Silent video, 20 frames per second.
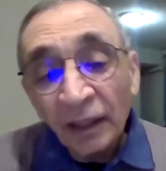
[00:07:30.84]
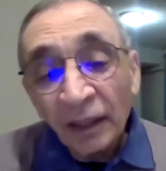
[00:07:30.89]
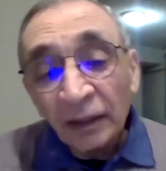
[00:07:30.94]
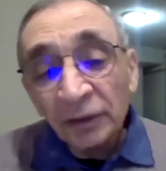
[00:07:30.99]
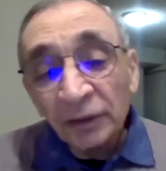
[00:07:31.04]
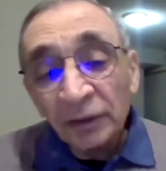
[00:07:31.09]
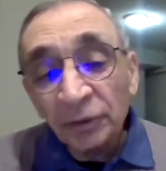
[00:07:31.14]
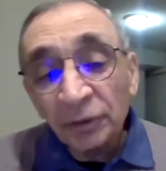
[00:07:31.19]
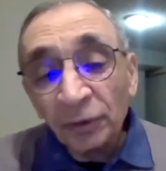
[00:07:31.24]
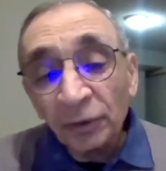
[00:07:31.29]

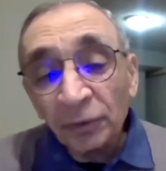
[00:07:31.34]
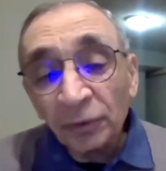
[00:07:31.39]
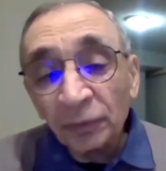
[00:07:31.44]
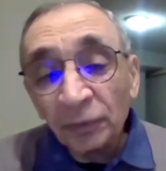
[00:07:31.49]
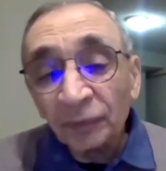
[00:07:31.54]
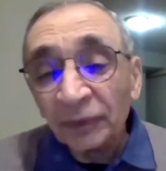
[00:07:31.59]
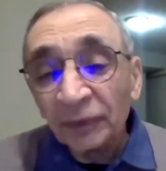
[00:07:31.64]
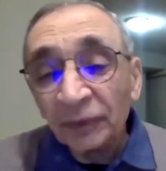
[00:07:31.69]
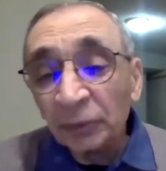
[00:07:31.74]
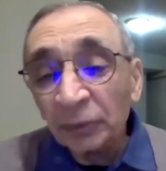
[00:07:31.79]
So
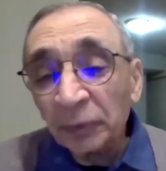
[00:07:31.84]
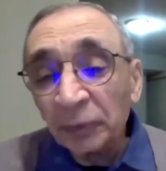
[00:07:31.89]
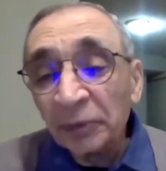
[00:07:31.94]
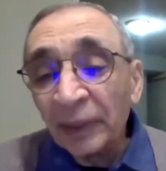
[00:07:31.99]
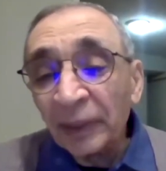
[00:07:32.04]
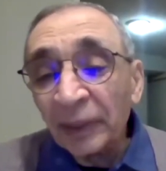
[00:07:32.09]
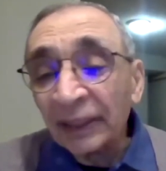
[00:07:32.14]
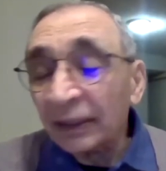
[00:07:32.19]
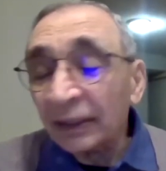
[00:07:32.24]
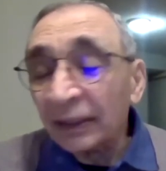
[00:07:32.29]
we
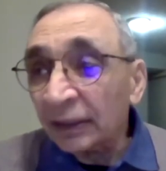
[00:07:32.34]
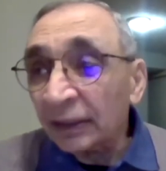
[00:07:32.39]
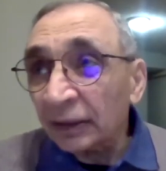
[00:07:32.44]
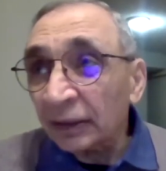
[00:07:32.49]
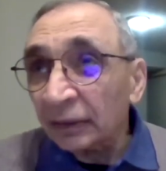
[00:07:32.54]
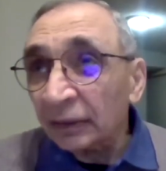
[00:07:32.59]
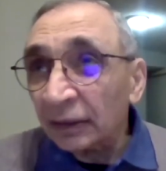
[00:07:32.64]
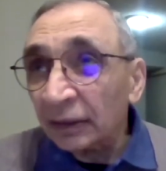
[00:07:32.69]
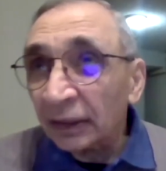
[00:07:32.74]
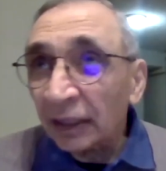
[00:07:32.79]
went
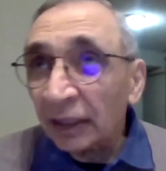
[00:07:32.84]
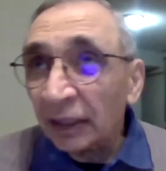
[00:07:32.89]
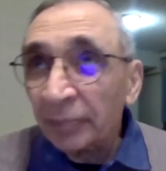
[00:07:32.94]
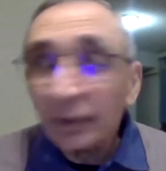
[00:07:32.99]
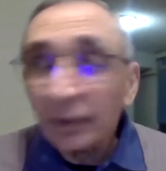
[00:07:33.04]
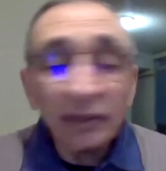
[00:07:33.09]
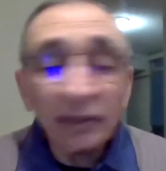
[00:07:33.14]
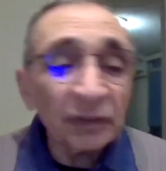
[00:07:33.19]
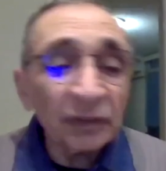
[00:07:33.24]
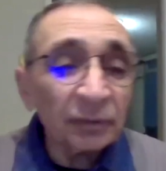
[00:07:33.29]
in, I
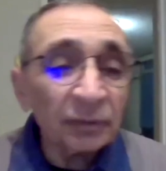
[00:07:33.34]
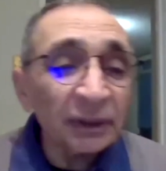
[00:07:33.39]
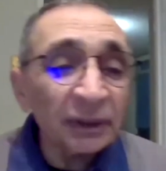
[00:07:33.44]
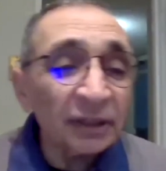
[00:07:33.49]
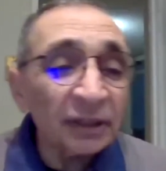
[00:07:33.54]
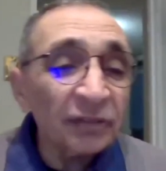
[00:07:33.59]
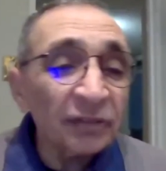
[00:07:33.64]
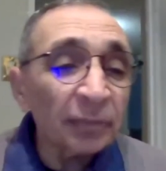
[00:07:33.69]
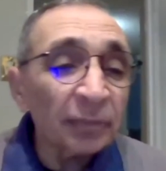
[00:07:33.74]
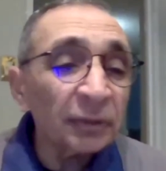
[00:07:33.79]
believe it was
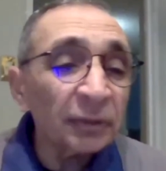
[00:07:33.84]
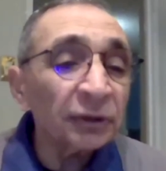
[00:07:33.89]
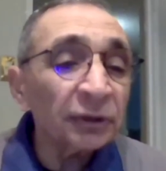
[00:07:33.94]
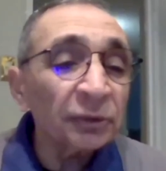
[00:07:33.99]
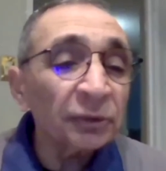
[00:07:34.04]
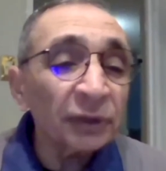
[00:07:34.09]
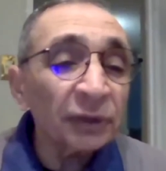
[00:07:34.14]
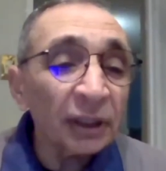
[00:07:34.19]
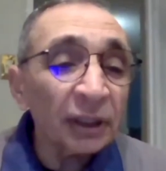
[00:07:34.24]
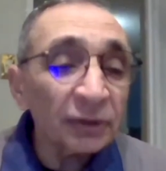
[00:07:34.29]
November
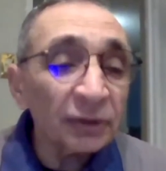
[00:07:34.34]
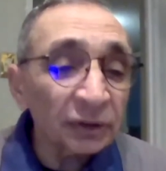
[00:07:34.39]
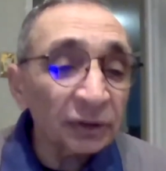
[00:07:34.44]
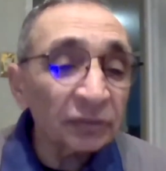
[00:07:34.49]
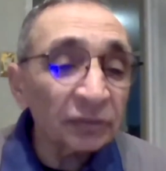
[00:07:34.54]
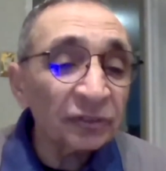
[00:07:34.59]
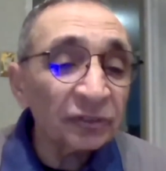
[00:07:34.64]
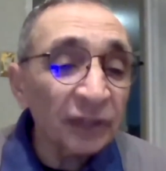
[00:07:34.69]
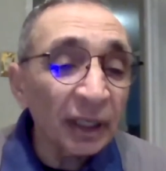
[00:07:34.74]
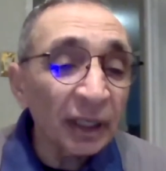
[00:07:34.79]

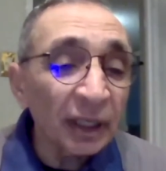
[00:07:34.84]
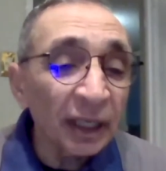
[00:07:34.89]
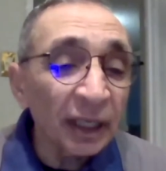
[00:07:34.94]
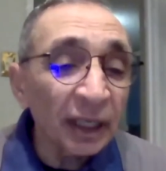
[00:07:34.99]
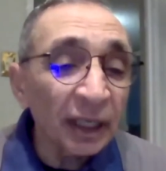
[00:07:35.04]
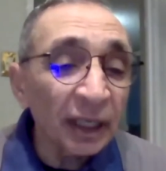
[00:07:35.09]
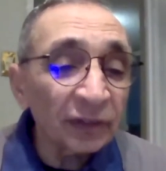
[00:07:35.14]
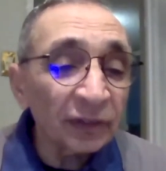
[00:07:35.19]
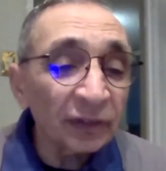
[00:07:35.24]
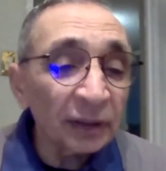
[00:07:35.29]

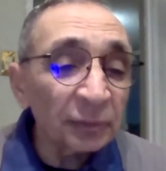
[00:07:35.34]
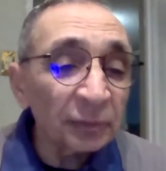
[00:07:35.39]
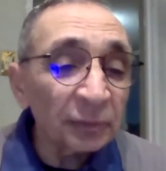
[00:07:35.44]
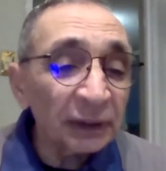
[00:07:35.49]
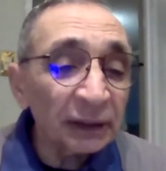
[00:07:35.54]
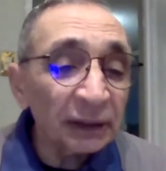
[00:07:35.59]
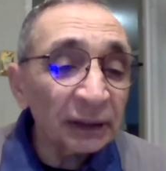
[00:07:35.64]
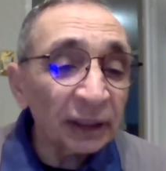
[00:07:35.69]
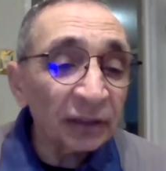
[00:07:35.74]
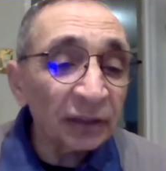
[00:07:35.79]
2005, and we
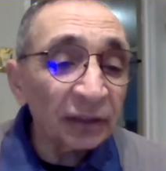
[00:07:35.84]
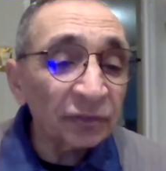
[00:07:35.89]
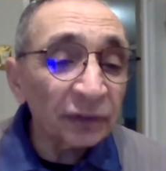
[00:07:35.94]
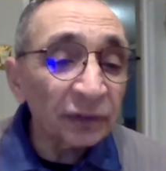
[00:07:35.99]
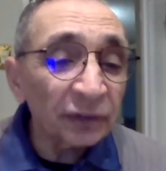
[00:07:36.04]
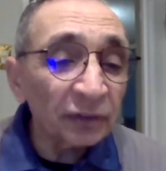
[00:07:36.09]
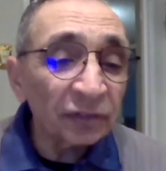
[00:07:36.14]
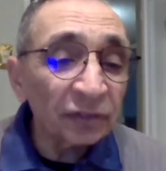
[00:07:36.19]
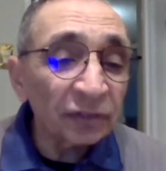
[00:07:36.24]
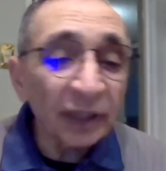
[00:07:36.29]
stayed
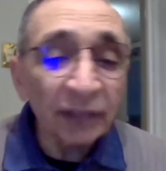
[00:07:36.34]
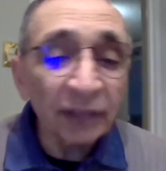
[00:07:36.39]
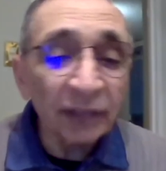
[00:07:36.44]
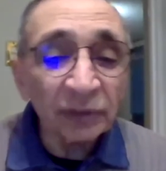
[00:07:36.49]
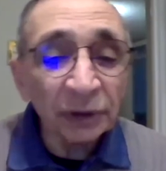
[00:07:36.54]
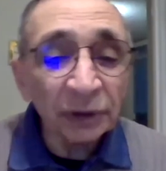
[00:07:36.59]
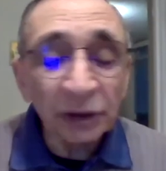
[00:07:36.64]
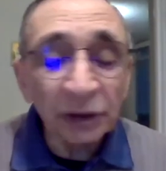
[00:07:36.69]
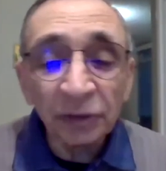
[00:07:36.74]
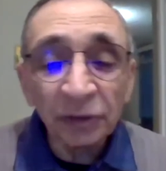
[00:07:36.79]
for a 5 or
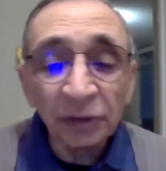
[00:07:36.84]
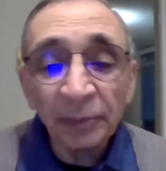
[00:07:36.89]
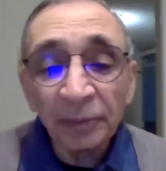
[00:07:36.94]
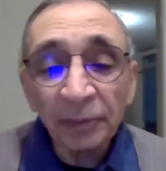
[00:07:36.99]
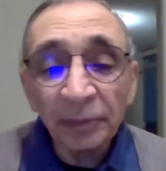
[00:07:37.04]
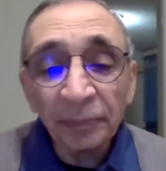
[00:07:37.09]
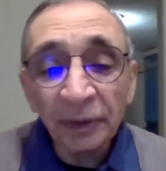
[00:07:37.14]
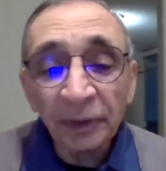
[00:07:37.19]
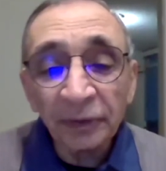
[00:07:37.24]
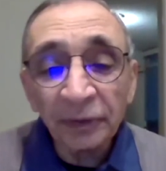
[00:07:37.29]
6 month
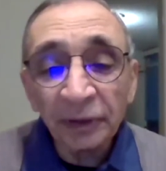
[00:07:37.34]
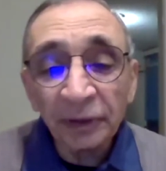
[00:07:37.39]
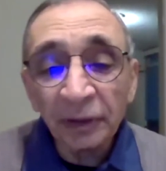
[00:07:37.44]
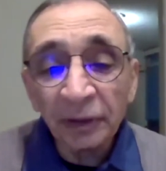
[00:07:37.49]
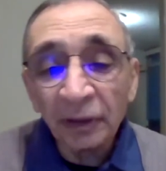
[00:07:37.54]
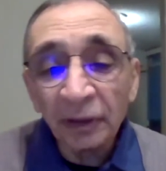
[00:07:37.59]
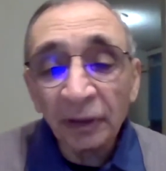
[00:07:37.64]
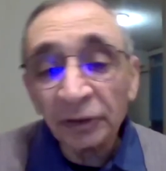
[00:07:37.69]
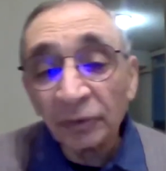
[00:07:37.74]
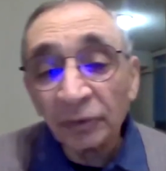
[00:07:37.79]
period.
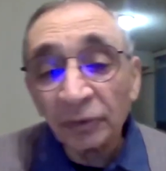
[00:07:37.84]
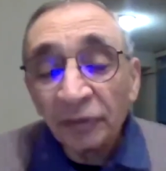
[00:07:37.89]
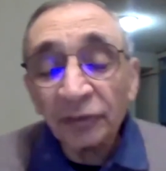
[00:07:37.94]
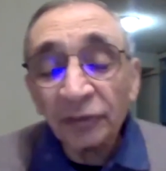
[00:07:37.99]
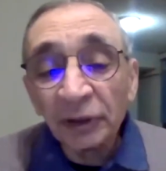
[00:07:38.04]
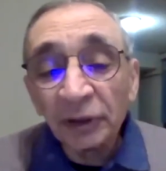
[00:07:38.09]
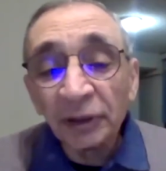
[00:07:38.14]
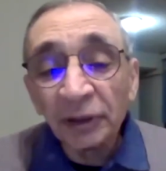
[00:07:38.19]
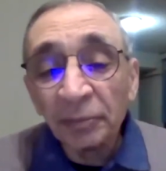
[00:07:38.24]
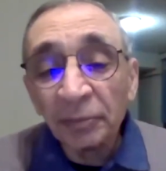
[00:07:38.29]
So the
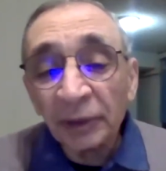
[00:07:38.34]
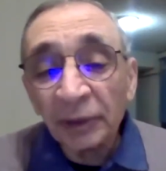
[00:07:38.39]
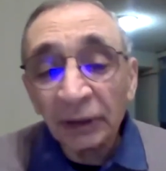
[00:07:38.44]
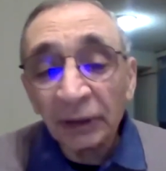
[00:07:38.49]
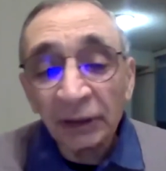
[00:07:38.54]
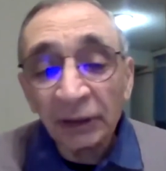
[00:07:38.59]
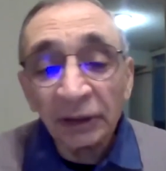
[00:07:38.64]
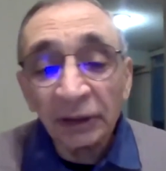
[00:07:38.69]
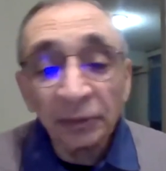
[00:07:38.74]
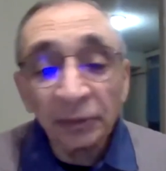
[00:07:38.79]
first
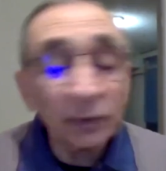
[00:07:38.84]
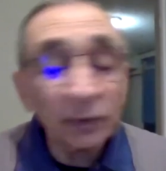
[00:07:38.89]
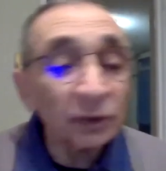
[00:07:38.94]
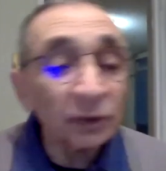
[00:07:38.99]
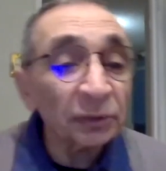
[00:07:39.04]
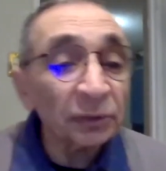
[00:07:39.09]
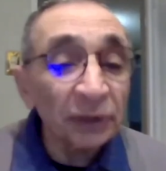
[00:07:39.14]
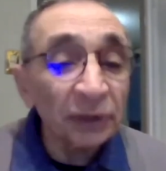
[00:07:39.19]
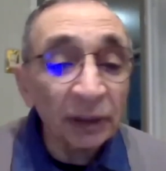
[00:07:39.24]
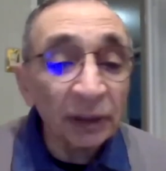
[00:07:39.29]
Amartithi was
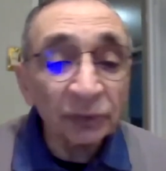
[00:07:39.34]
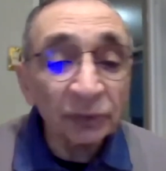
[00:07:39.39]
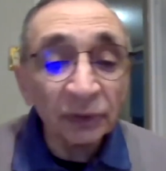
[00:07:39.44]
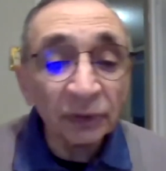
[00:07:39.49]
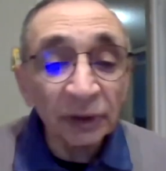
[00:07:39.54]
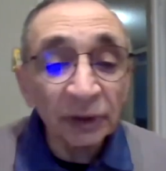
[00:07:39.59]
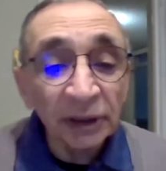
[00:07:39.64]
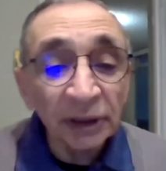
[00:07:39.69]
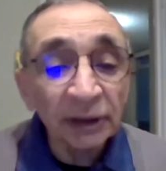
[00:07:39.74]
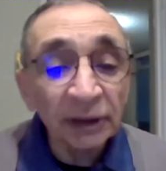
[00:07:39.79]

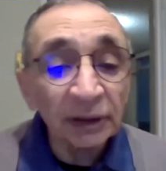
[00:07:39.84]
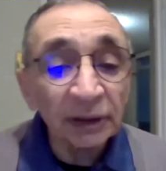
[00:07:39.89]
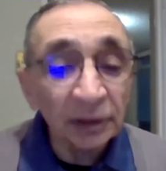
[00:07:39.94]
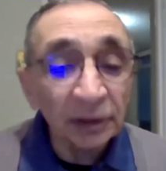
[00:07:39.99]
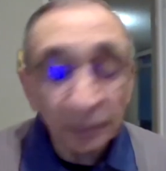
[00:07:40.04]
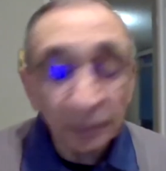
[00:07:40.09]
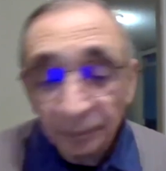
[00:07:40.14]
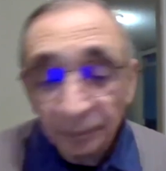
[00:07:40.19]
2006.